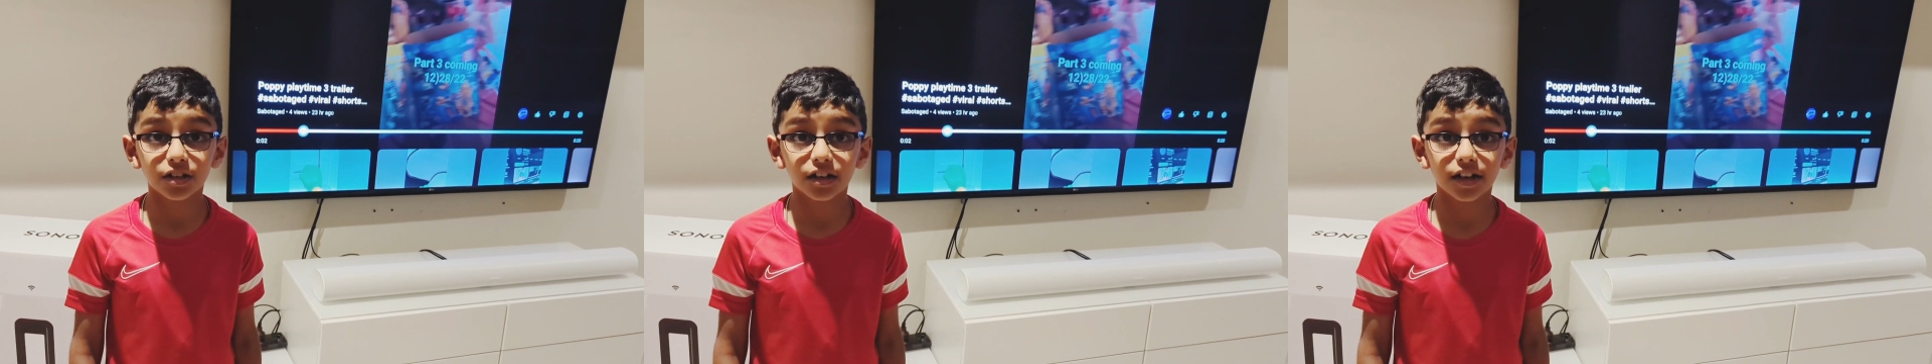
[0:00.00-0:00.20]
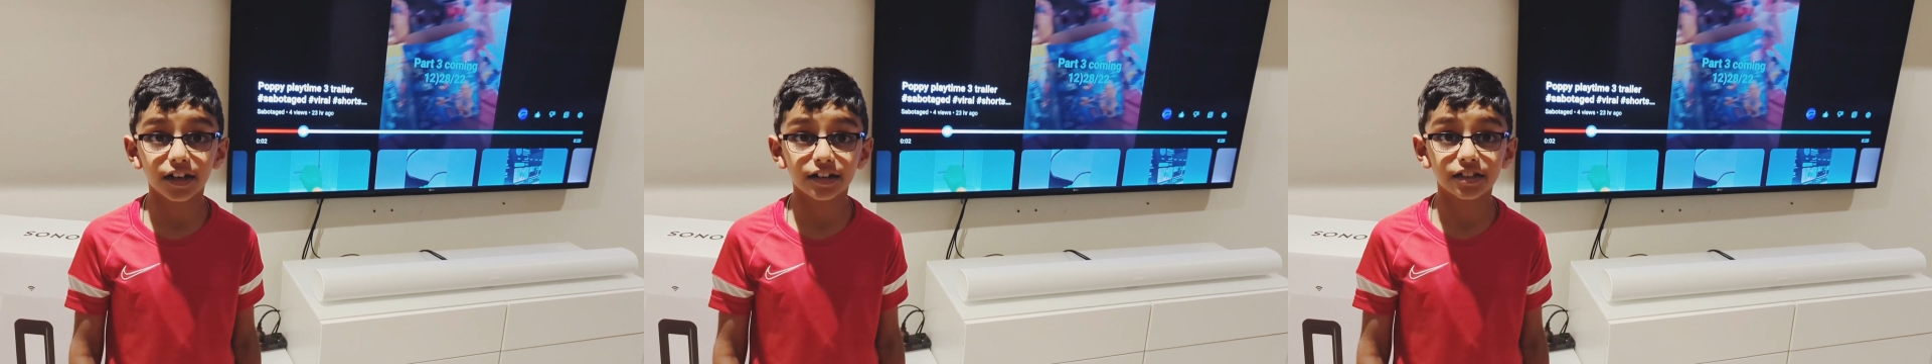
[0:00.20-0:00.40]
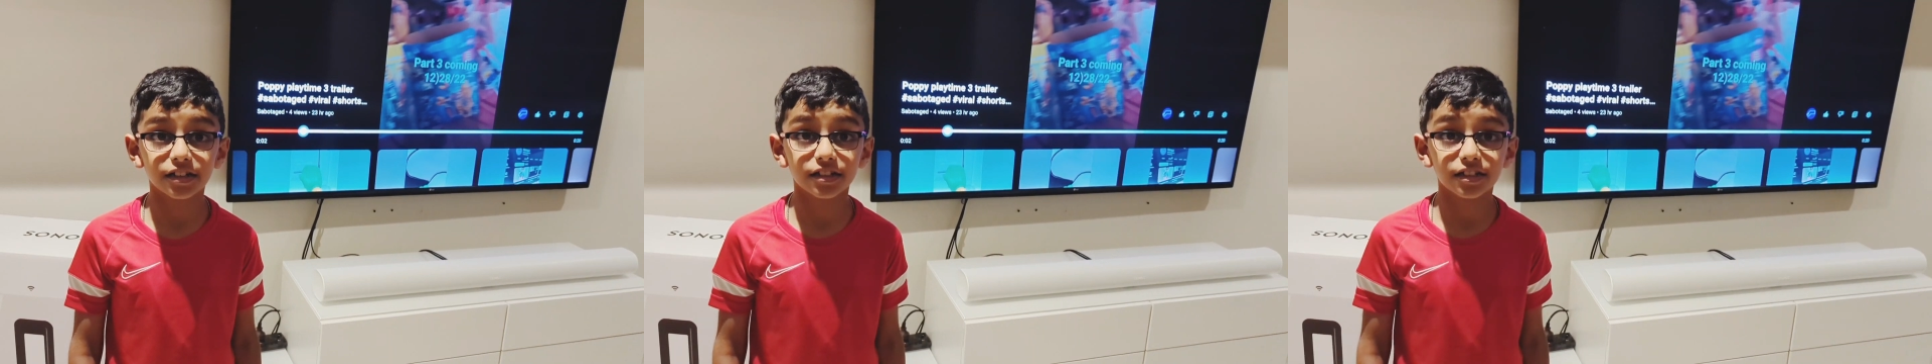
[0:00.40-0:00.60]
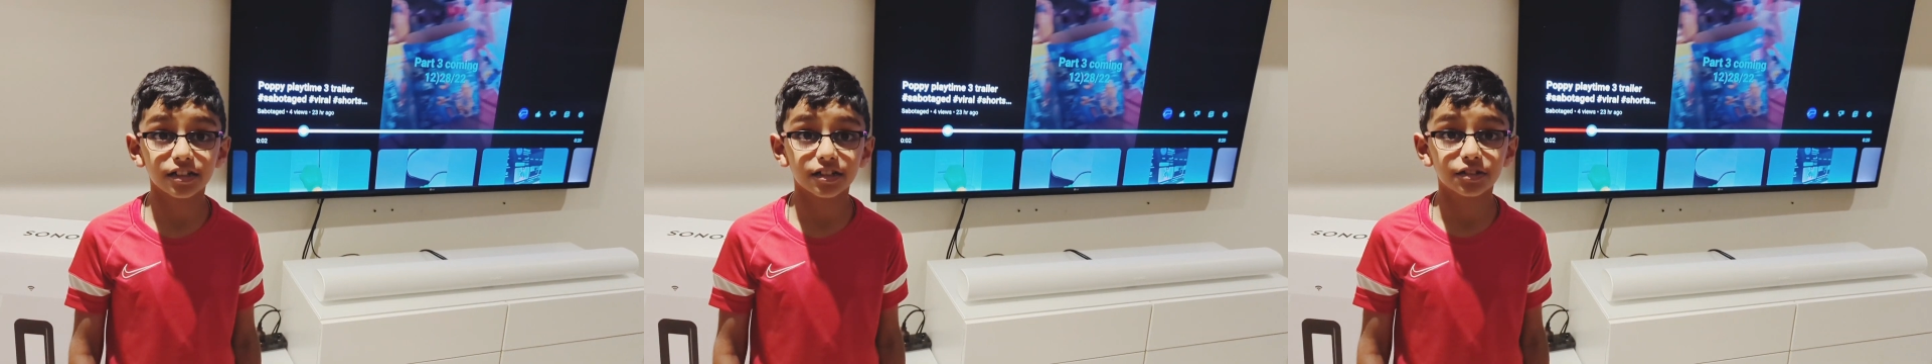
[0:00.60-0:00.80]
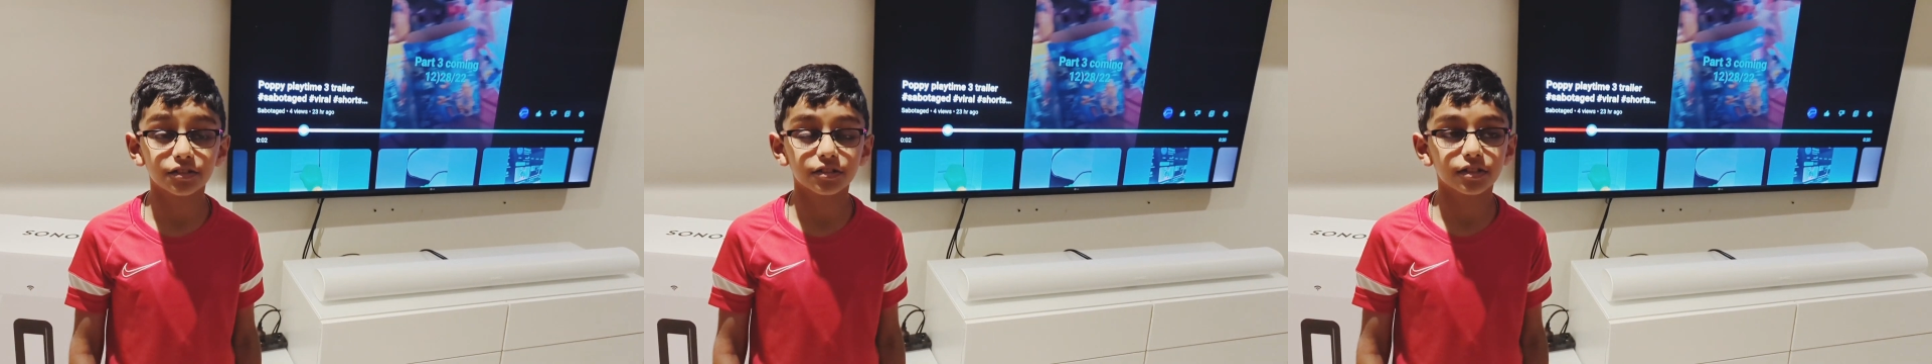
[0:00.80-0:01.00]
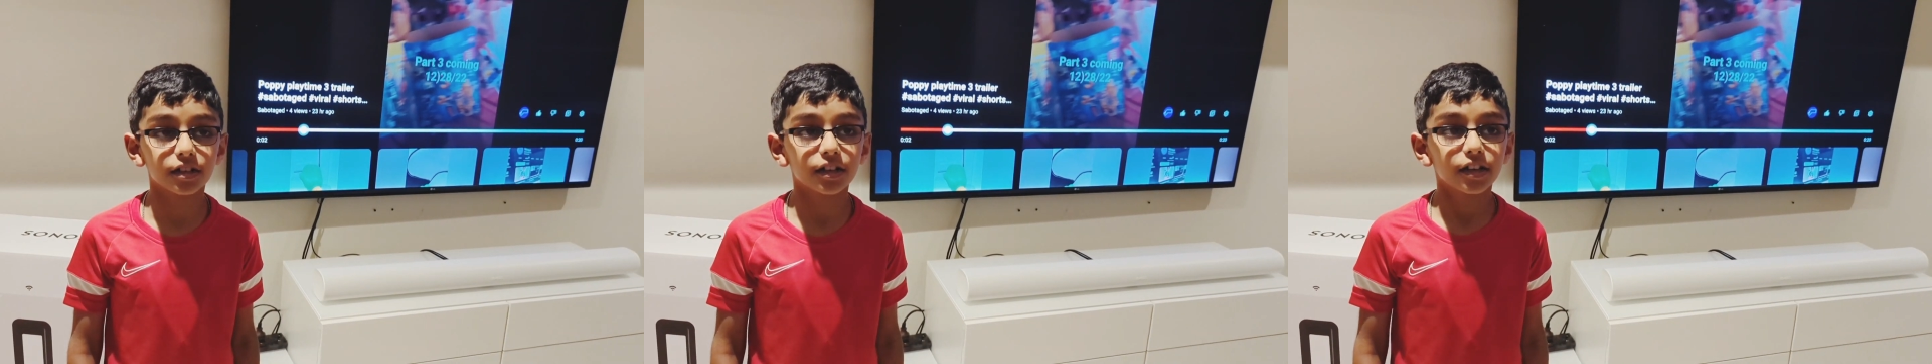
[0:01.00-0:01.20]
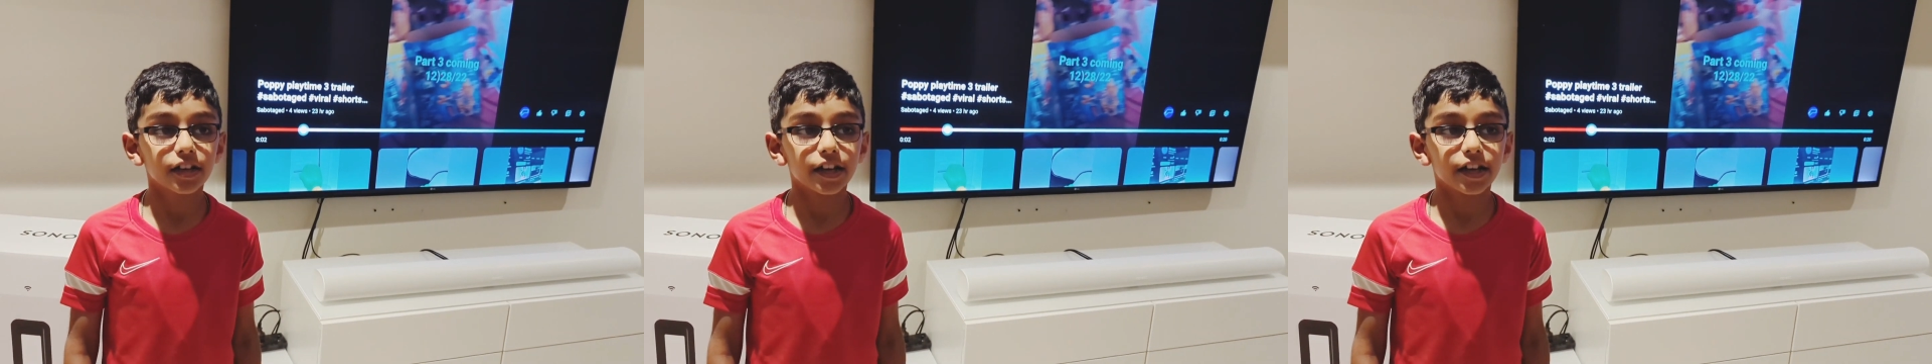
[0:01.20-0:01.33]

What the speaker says: connect it into the